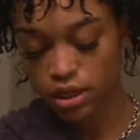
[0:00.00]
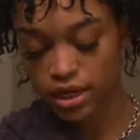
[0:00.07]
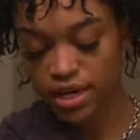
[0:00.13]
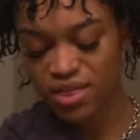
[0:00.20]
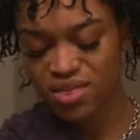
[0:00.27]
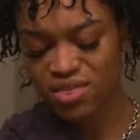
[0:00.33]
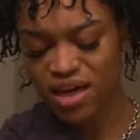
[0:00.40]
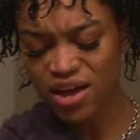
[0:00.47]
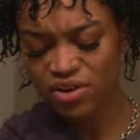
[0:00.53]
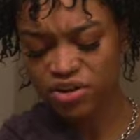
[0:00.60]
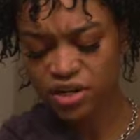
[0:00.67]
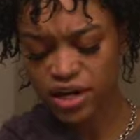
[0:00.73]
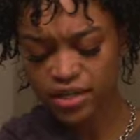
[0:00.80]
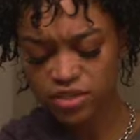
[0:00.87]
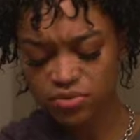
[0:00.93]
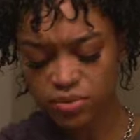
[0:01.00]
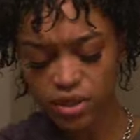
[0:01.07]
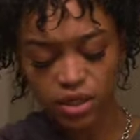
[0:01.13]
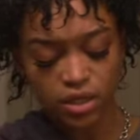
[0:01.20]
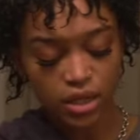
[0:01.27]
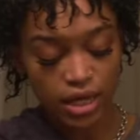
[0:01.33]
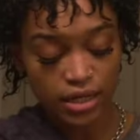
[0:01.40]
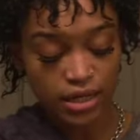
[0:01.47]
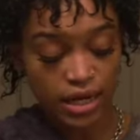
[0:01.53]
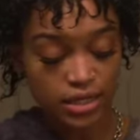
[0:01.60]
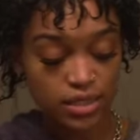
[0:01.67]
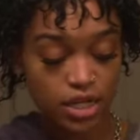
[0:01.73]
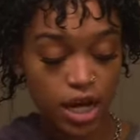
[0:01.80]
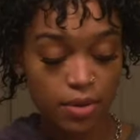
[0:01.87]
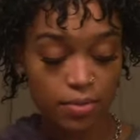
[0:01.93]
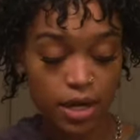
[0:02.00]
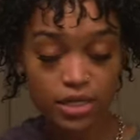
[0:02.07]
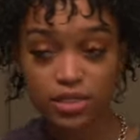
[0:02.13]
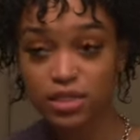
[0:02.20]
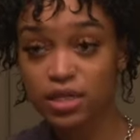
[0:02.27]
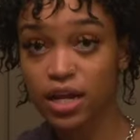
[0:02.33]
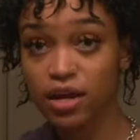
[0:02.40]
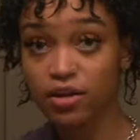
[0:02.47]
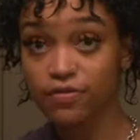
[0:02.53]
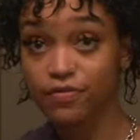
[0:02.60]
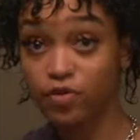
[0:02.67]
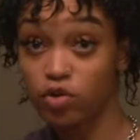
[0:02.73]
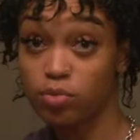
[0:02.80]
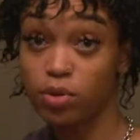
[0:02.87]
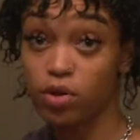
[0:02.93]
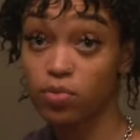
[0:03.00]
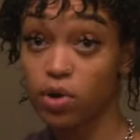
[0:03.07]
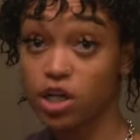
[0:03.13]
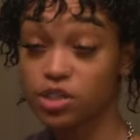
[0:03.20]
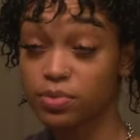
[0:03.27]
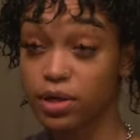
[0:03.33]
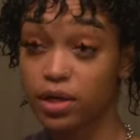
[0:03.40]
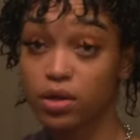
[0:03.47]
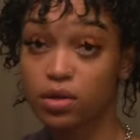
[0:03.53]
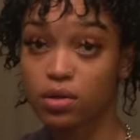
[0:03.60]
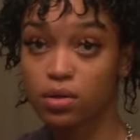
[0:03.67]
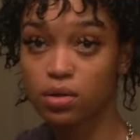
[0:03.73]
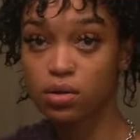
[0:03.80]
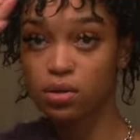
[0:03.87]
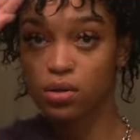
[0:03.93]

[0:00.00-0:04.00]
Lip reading: Either that or next week, like next time I sit down and full blown wash my hair.